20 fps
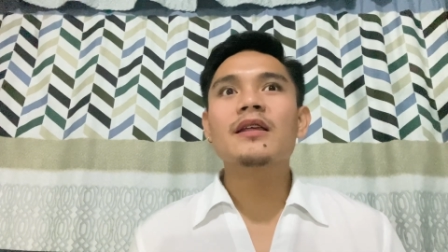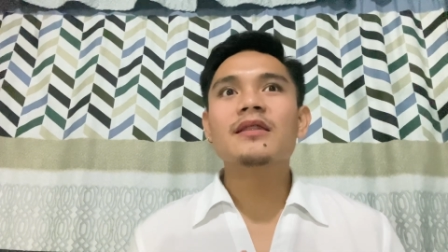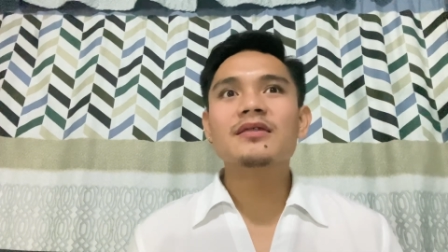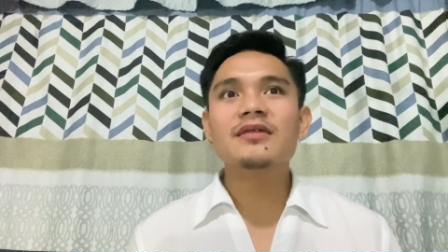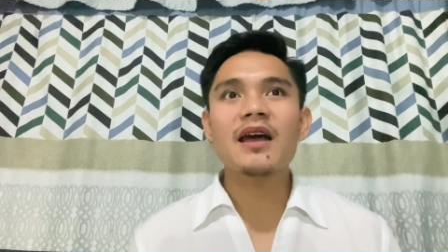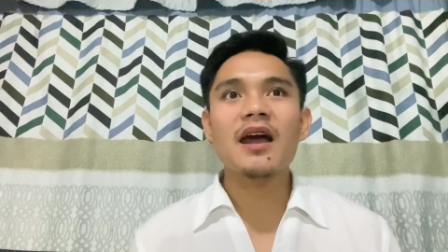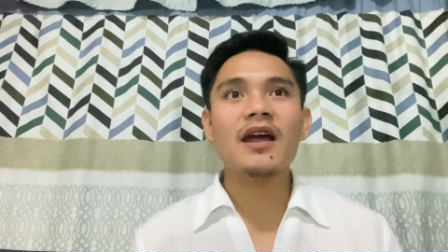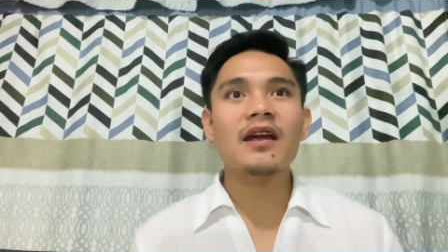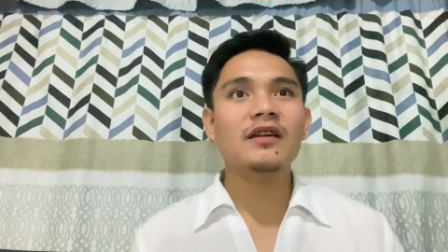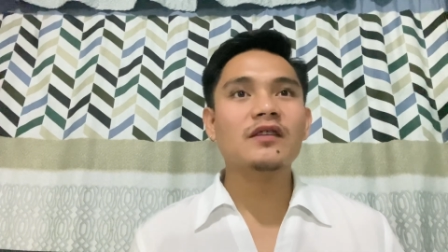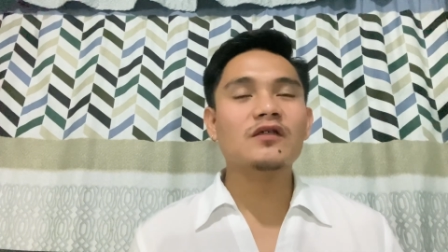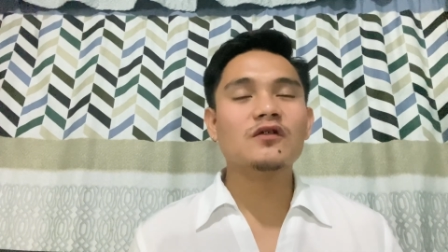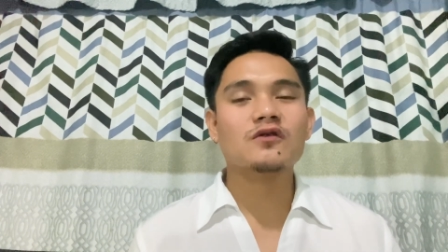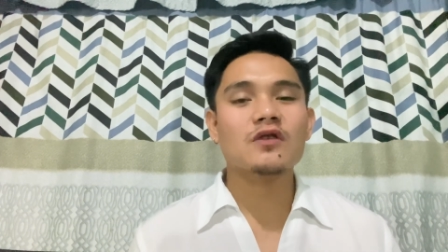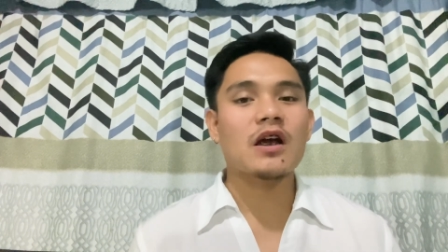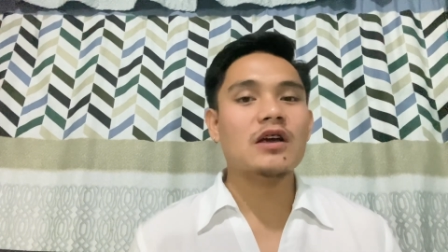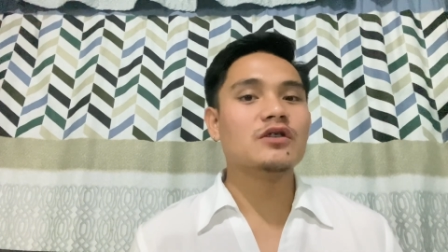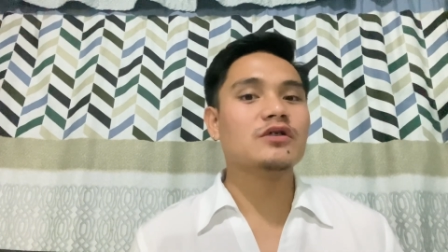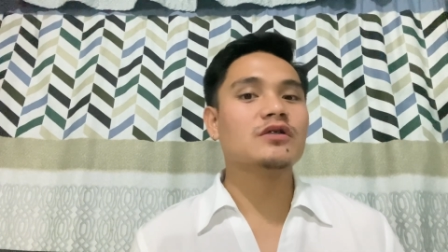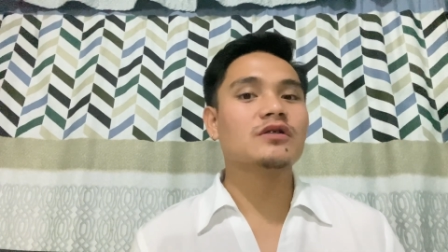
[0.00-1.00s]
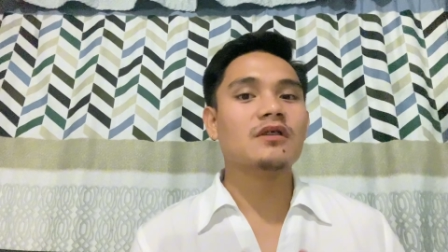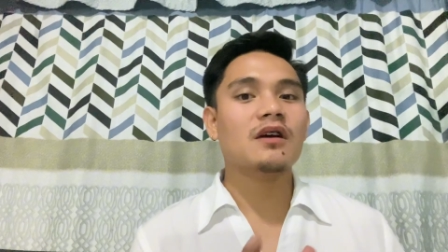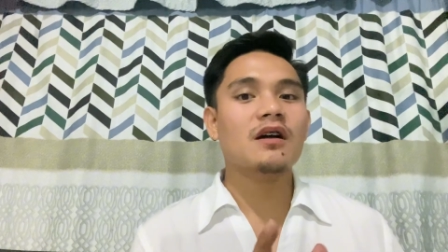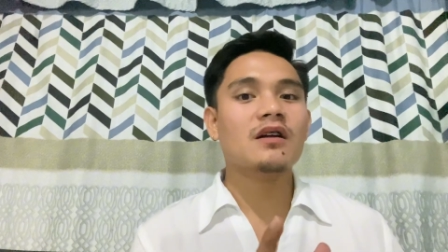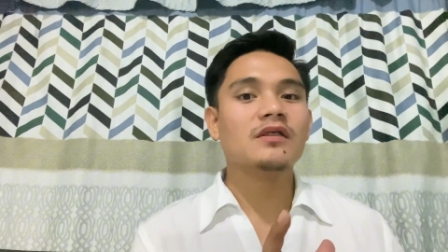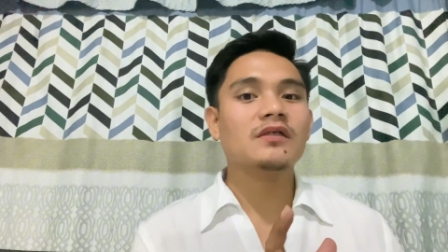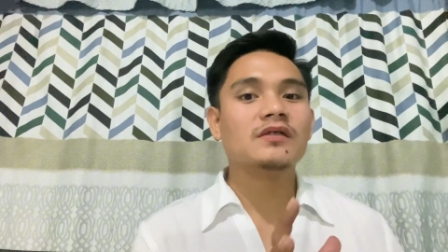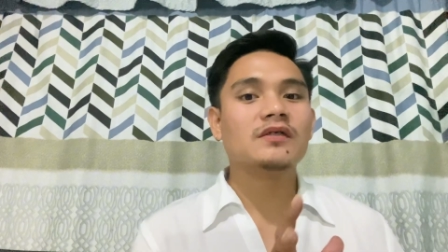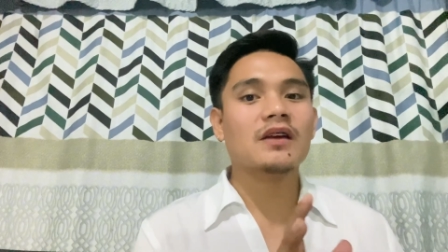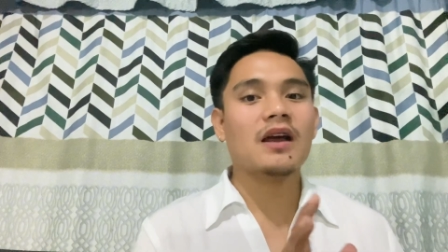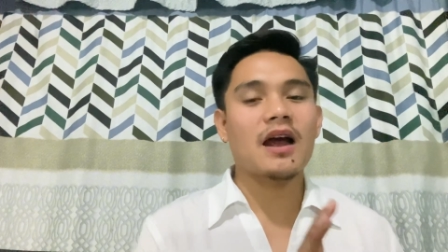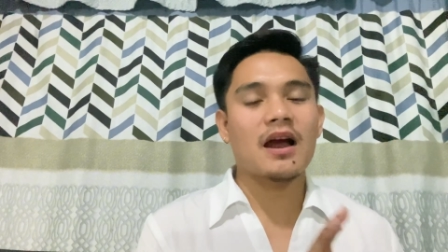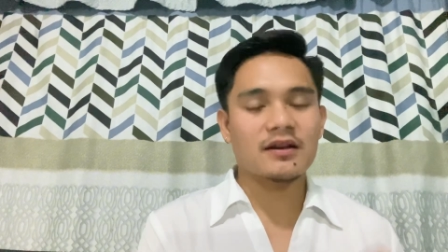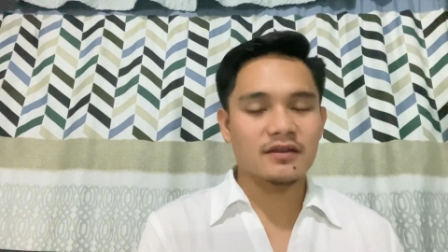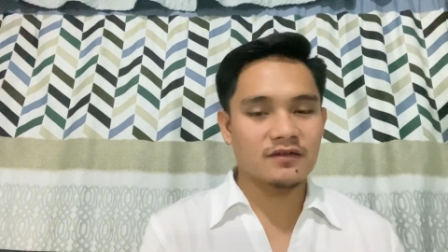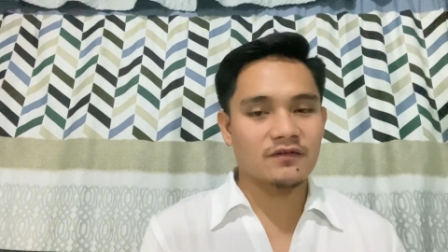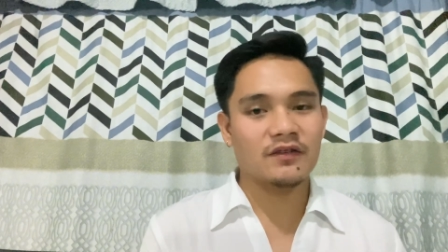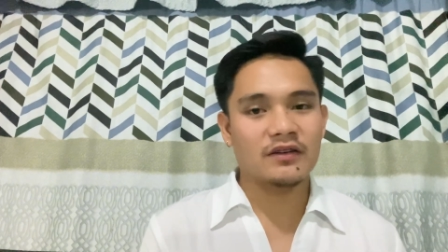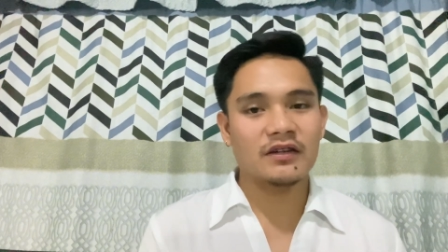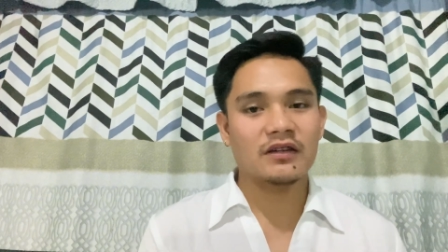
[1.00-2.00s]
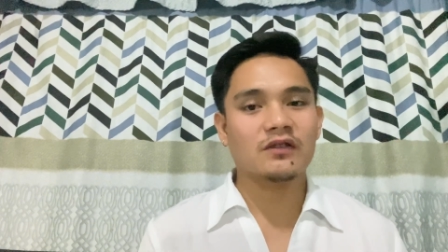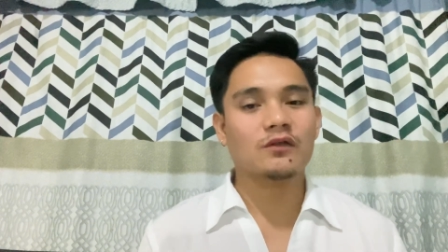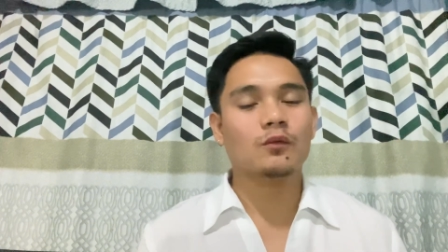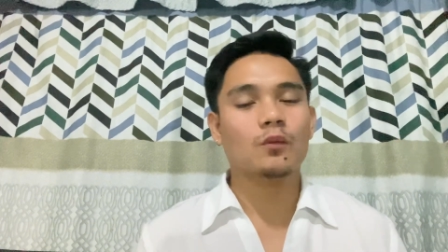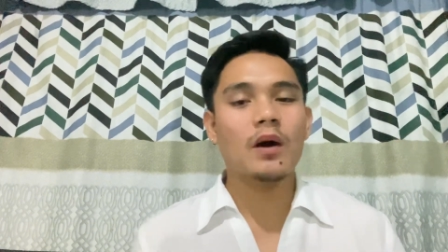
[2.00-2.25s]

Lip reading: the instructional activities?